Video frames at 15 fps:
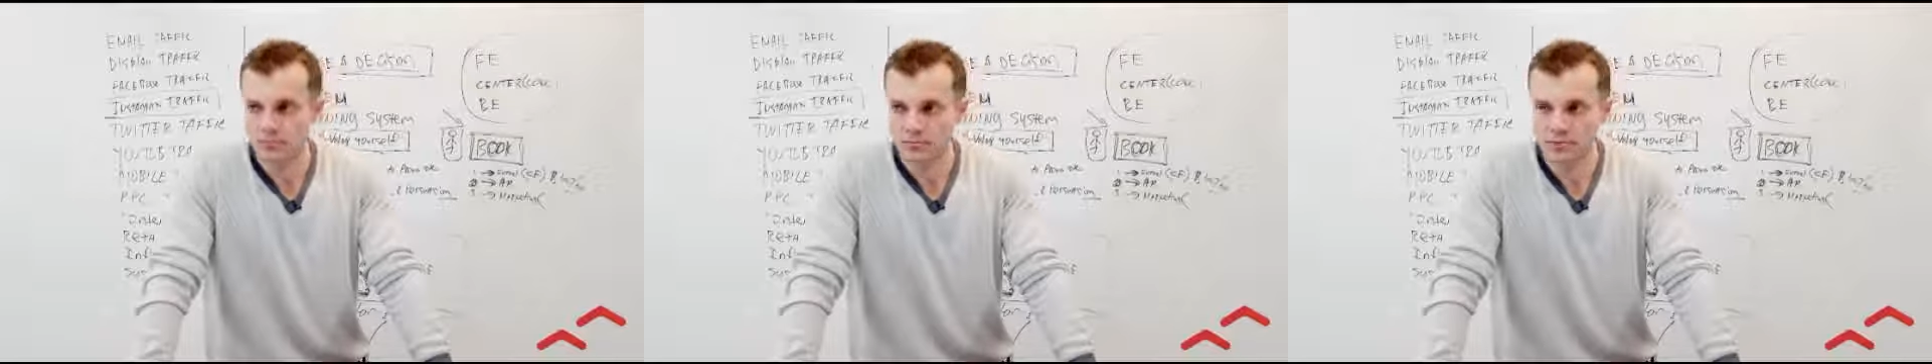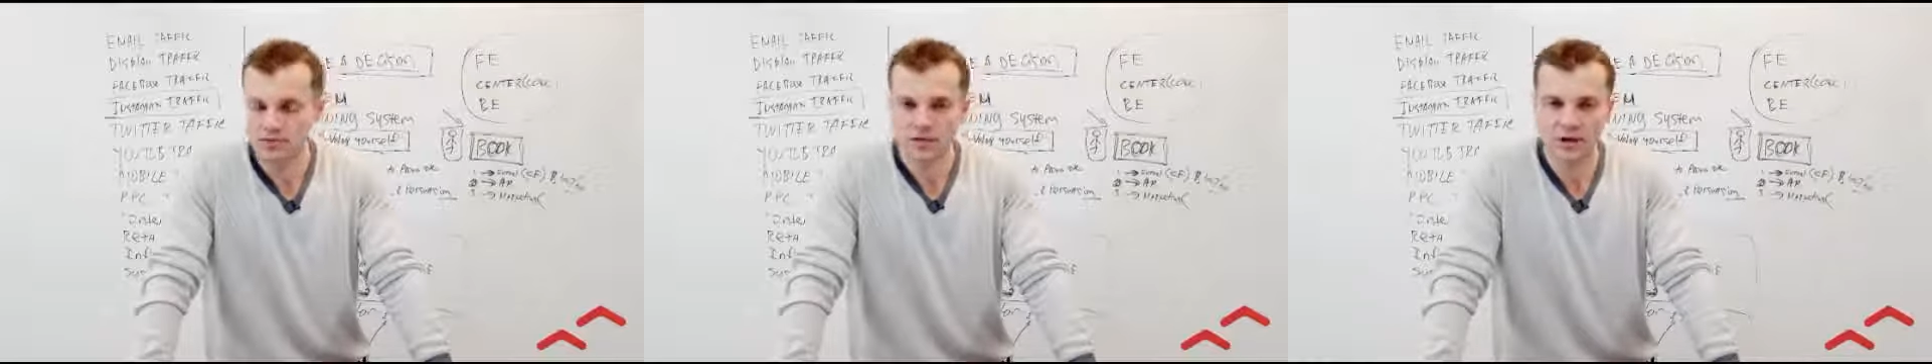
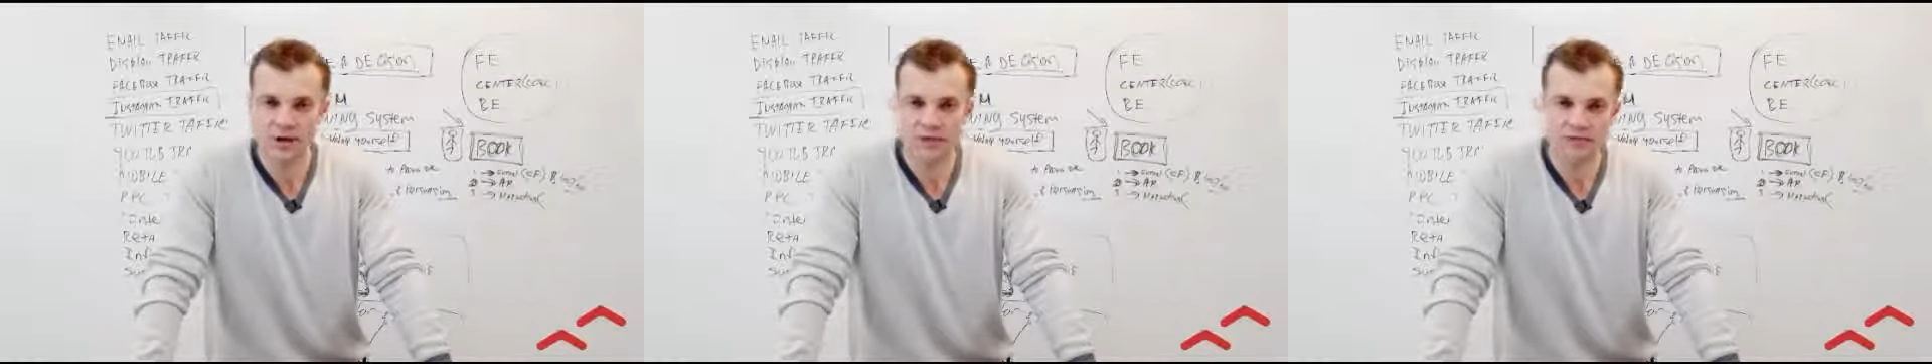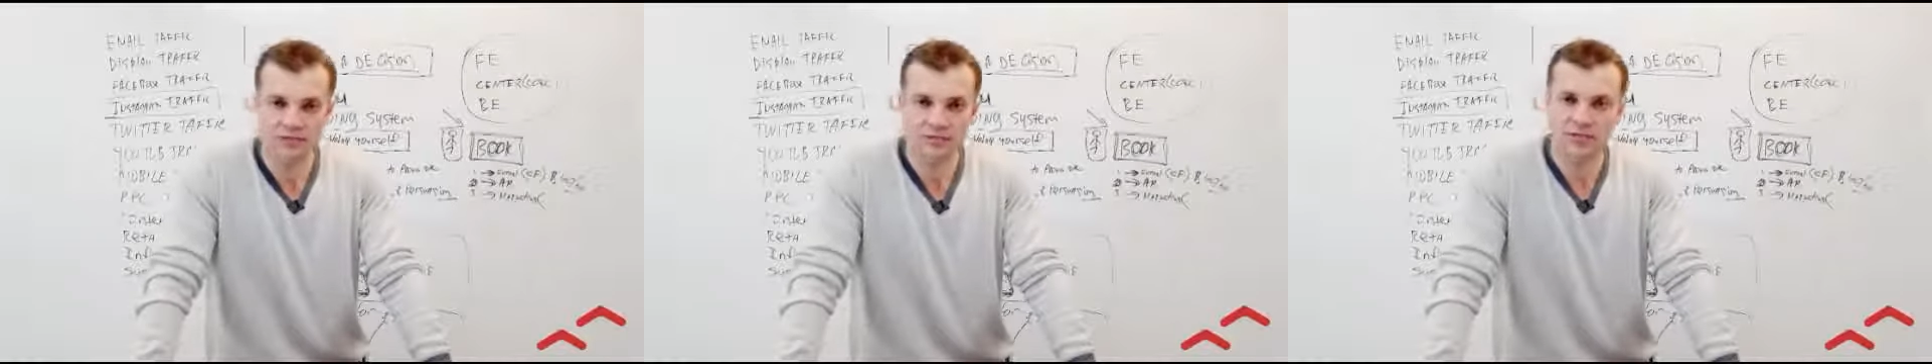
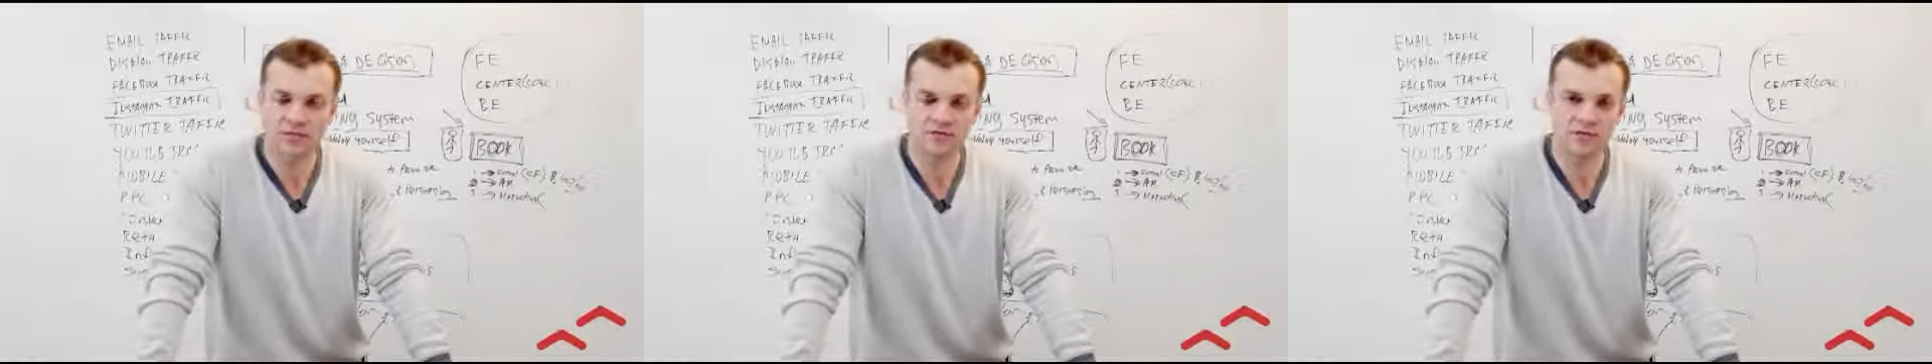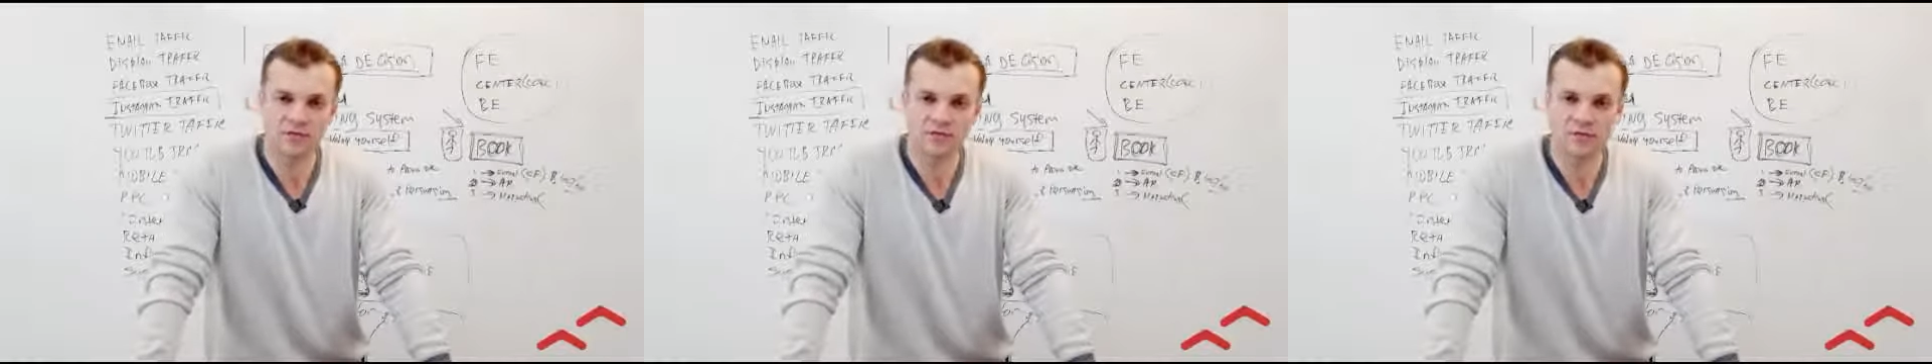desired
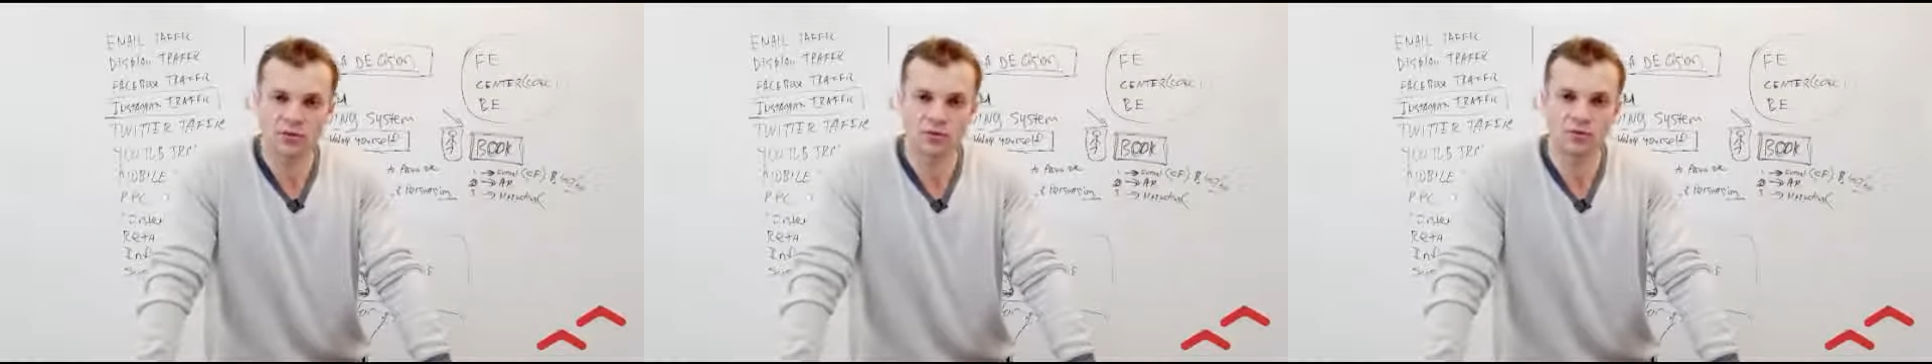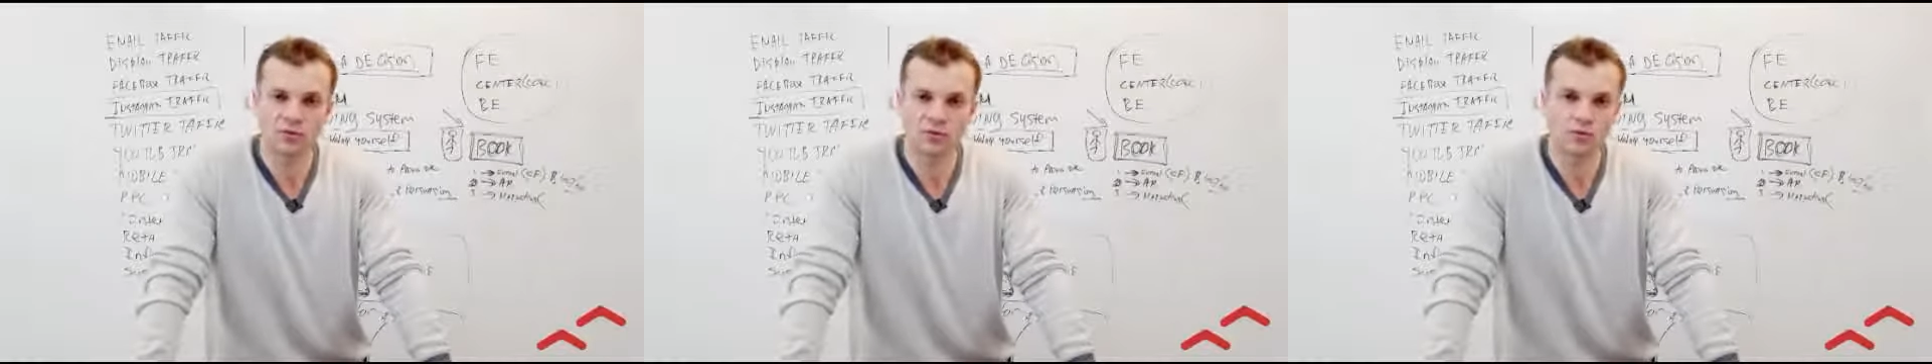success level that
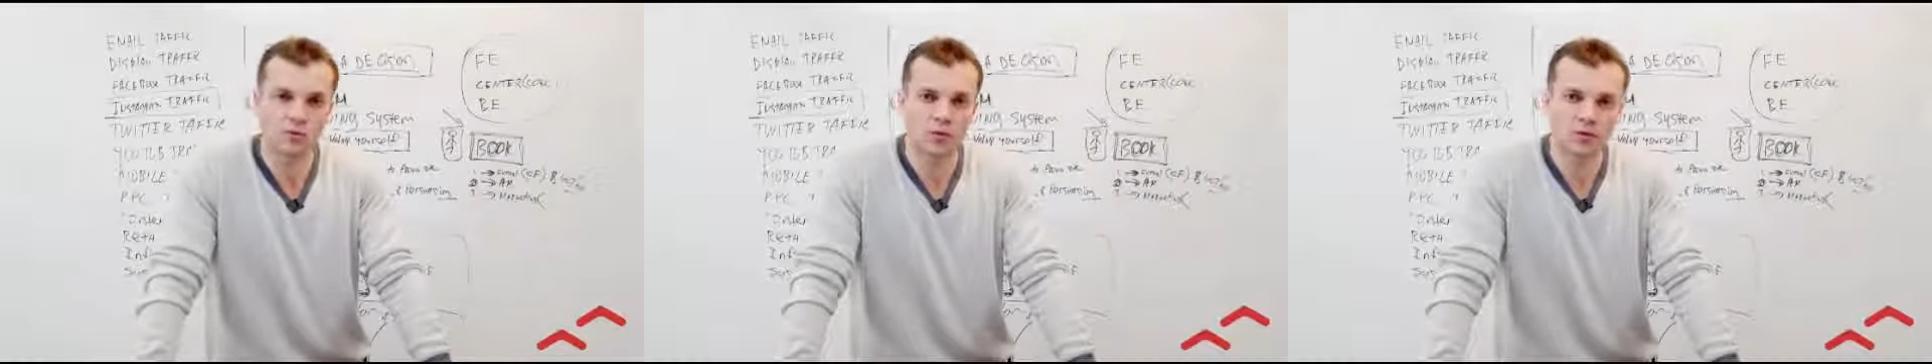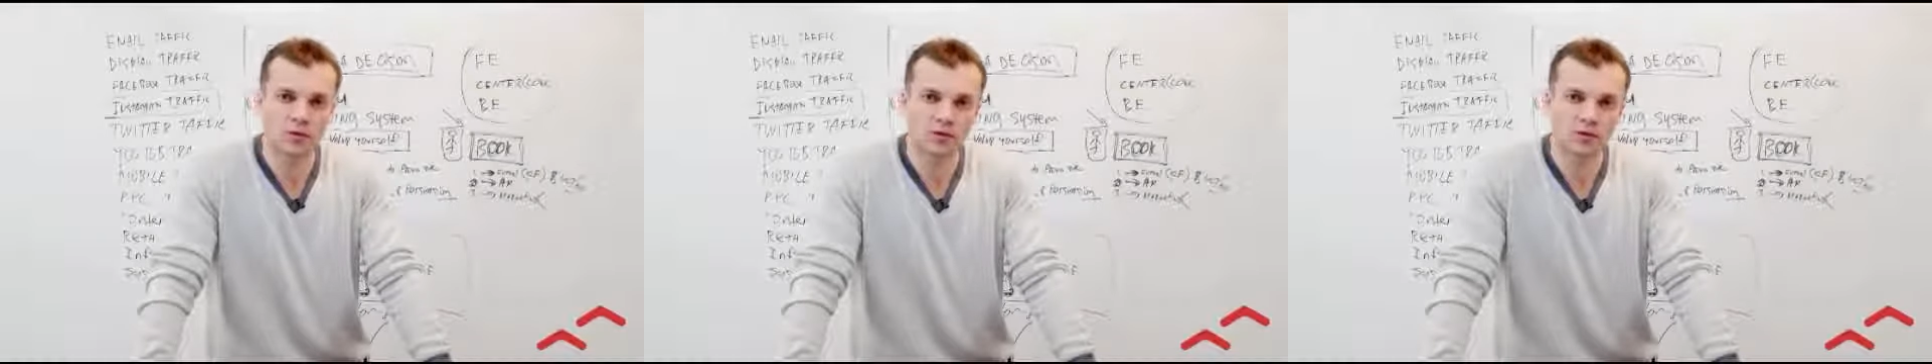you really
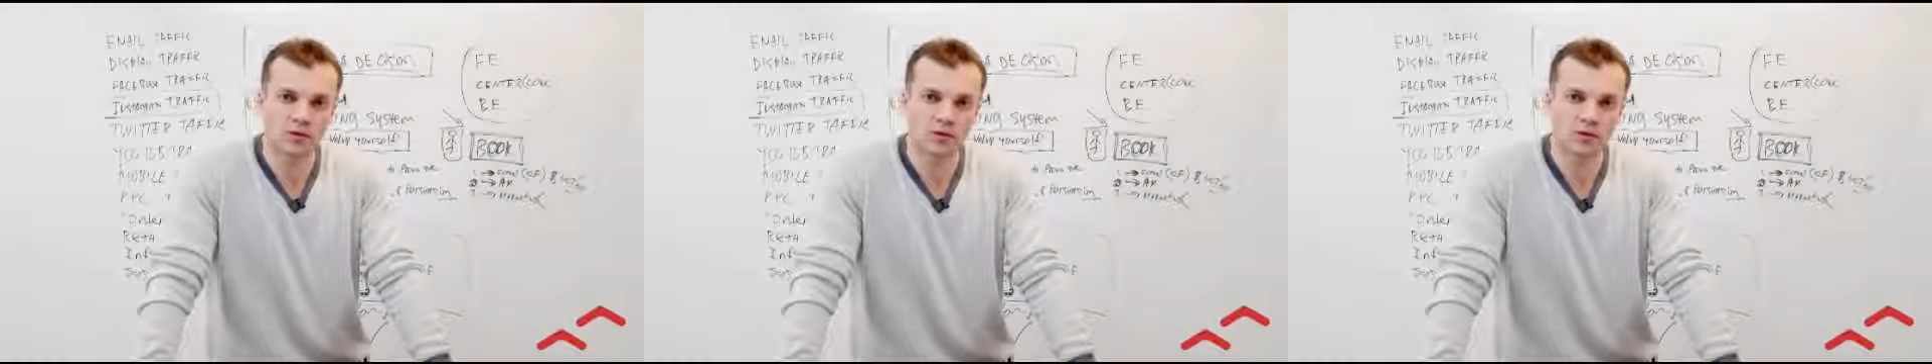want?